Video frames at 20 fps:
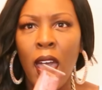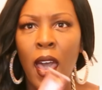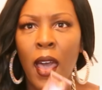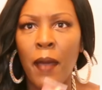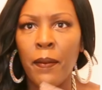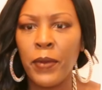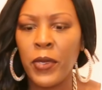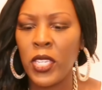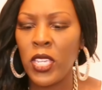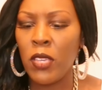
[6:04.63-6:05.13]

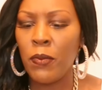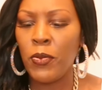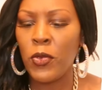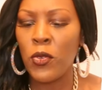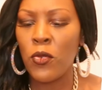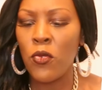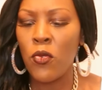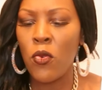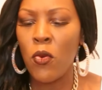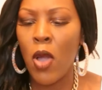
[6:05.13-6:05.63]
um, keep
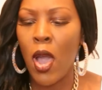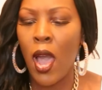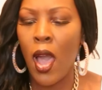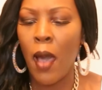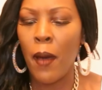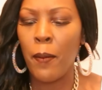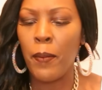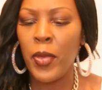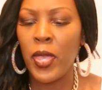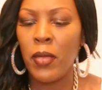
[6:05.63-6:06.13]
you
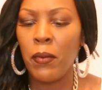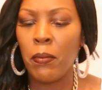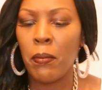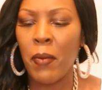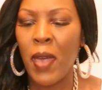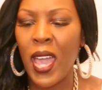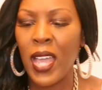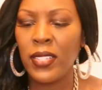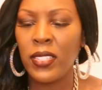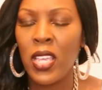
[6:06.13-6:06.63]
a bit
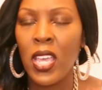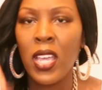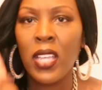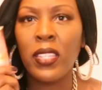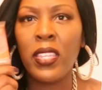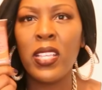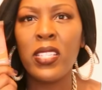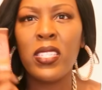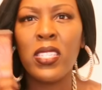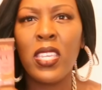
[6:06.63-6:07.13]
matte.
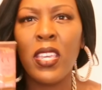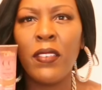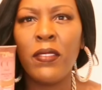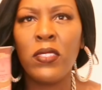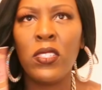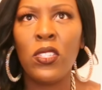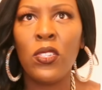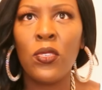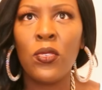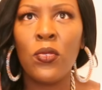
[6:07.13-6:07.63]
This
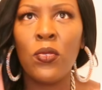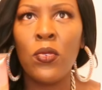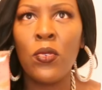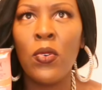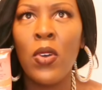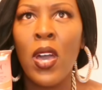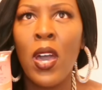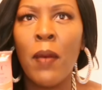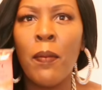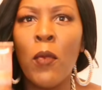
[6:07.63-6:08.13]
gives
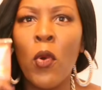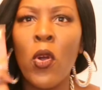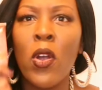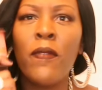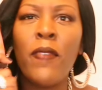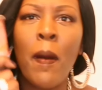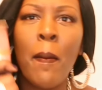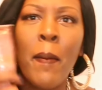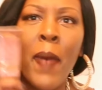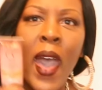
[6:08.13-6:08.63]
you more
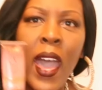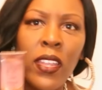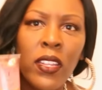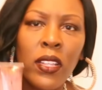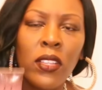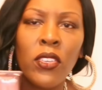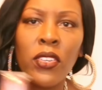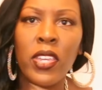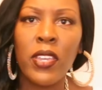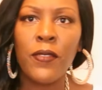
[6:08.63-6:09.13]
of a
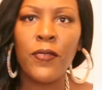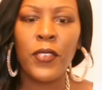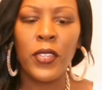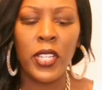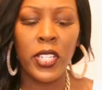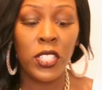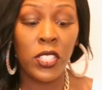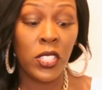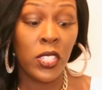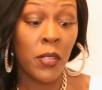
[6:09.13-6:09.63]
matte looking
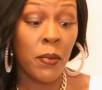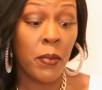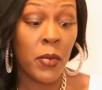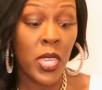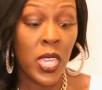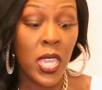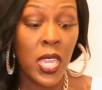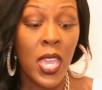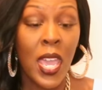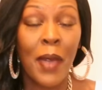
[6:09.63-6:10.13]
finish to
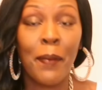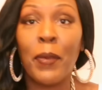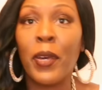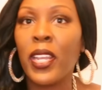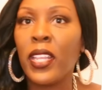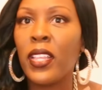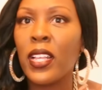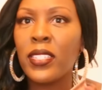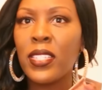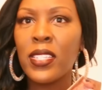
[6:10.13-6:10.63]
me,
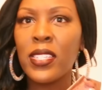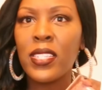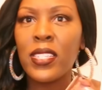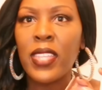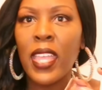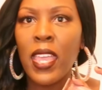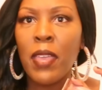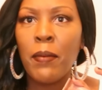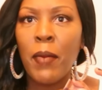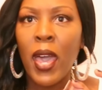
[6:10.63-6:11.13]
but it doesn't
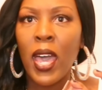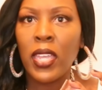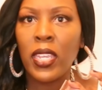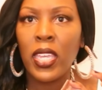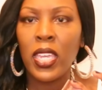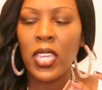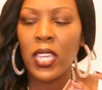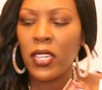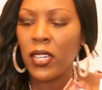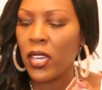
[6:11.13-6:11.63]
stay matte.
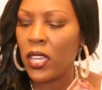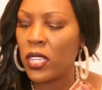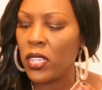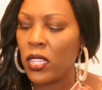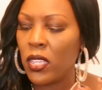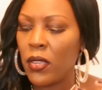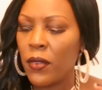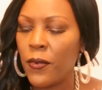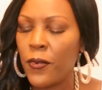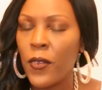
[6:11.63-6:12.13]
It
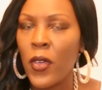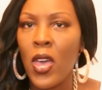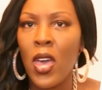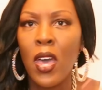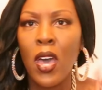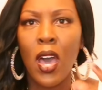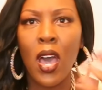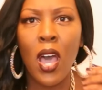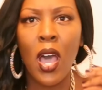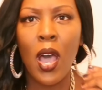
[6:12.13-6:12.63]
kind of
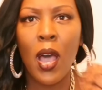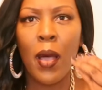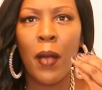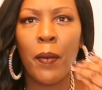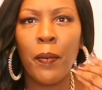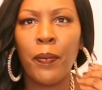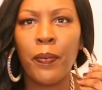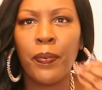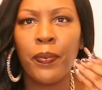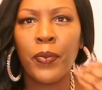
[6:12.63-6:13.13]

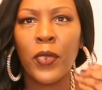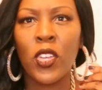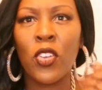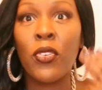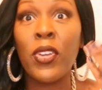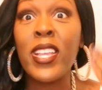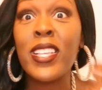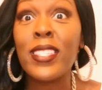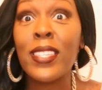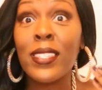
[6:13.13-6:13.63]
um,
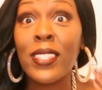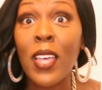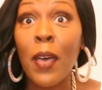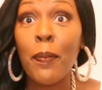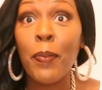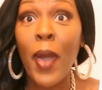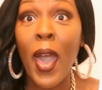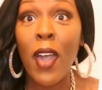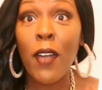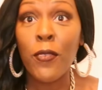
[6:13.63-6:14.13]
greases
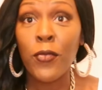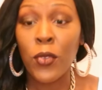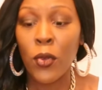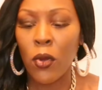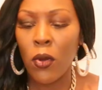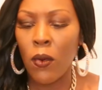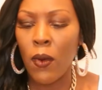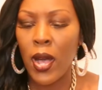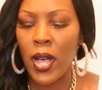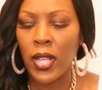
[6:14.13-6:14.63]
up after
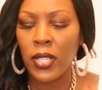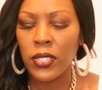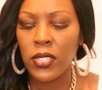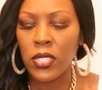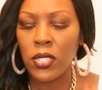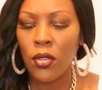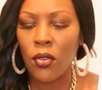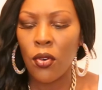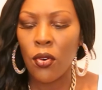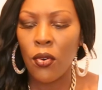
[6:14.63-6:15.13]
a while.
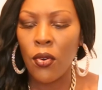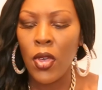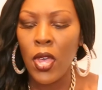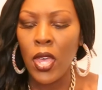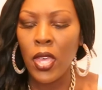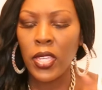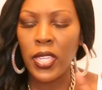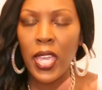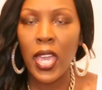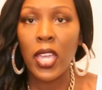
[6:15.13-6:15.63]
So
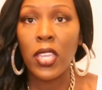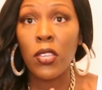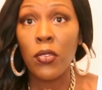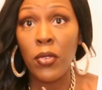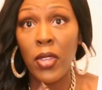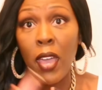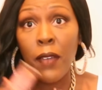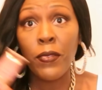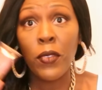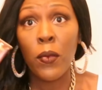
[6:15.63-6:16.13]
yeah,
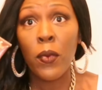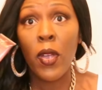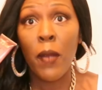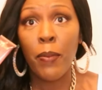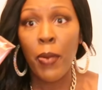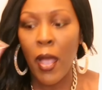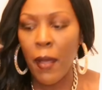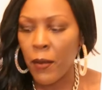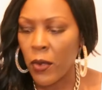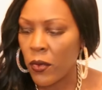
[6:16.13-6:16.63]
you'd have to wear
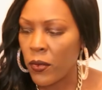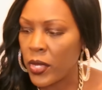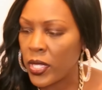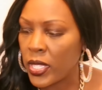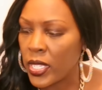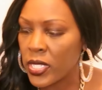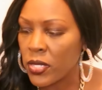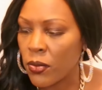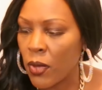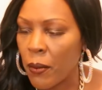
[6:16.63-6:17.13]
primer
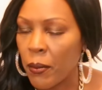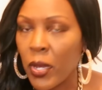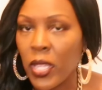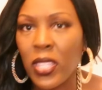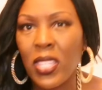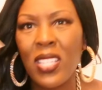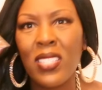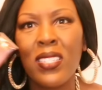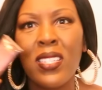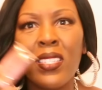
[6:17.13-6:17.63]
with this one.
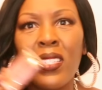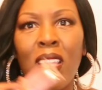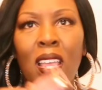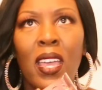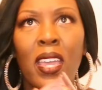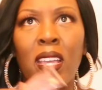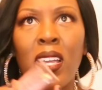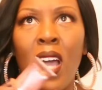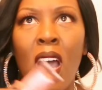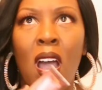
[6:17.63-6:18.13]
But this is
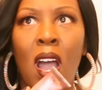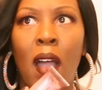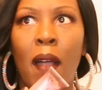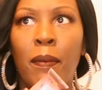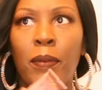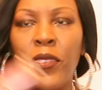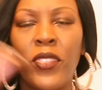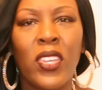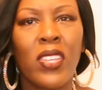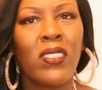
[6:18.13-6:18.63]
like
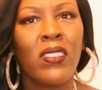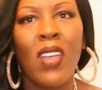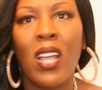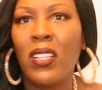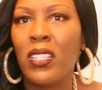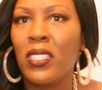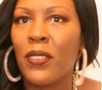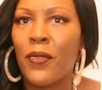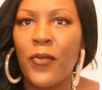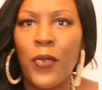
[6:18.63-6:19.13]
um, six
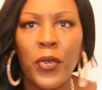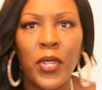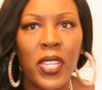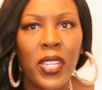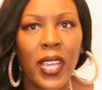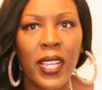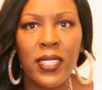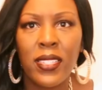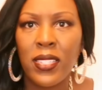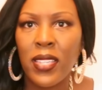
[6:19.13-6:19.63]
dollars and
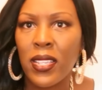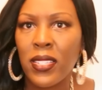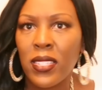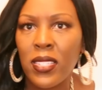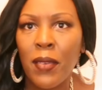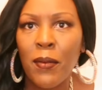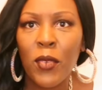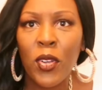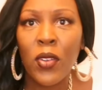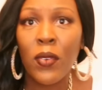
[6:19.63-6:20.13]
forty-nine cents,
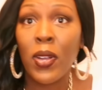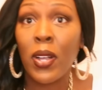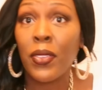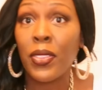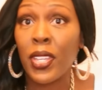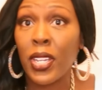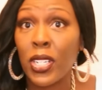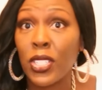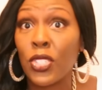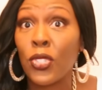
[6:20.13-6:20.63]
somewhere
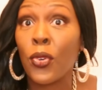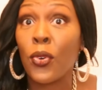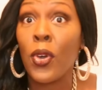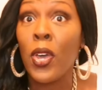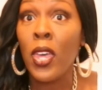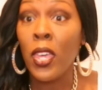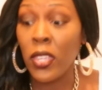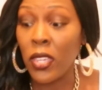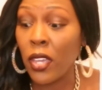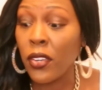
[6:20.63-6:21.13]
around there. So
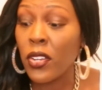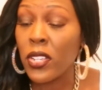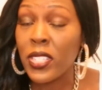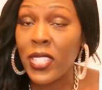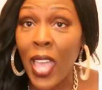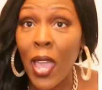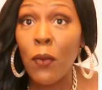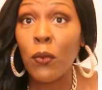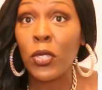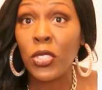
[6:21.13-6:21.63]
you
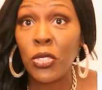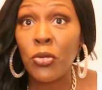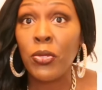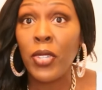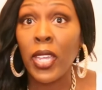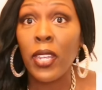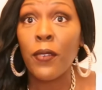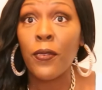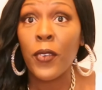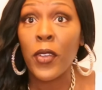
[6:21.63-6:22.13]
understand what you're
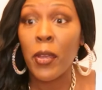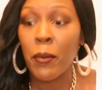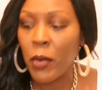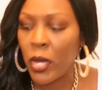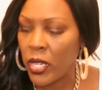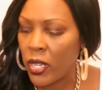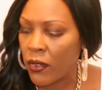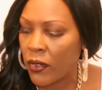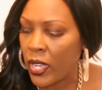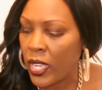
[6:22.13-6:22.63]
getting for your
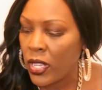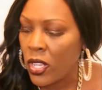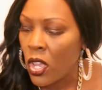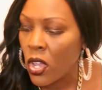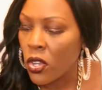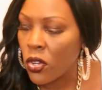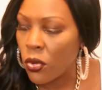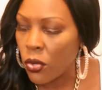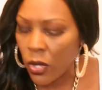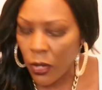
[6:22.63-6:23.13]
money, right?
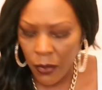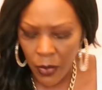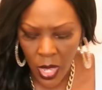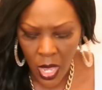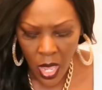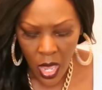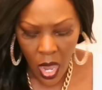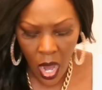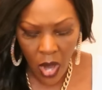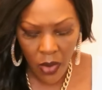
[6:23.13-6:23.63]
Cool.
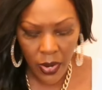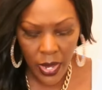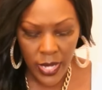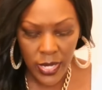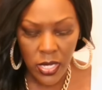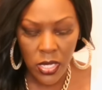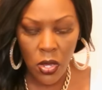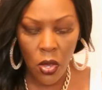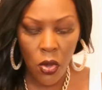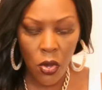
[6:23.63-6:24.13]

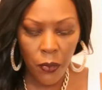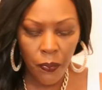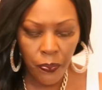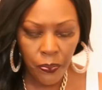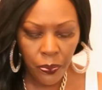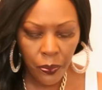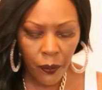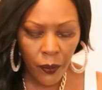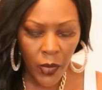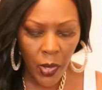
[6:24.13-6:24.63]
Alright, so
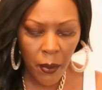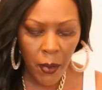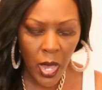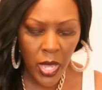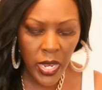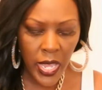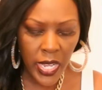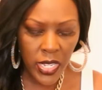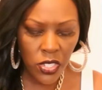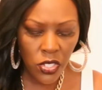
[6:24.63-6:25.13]

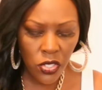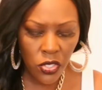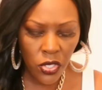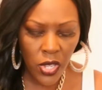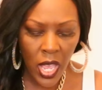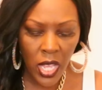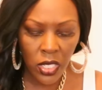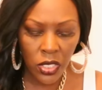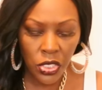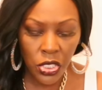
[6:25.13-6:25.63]
my next
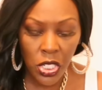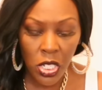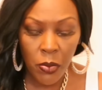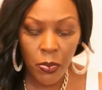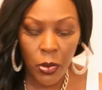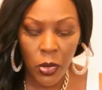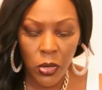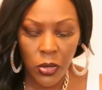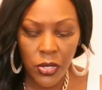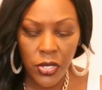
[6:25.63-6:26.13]
El
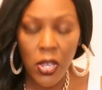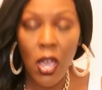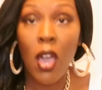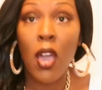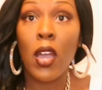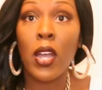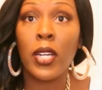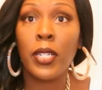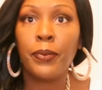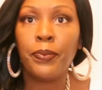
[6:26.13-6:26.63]
Cheapos
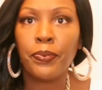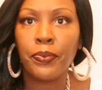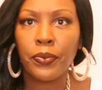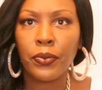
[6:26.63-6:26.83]
are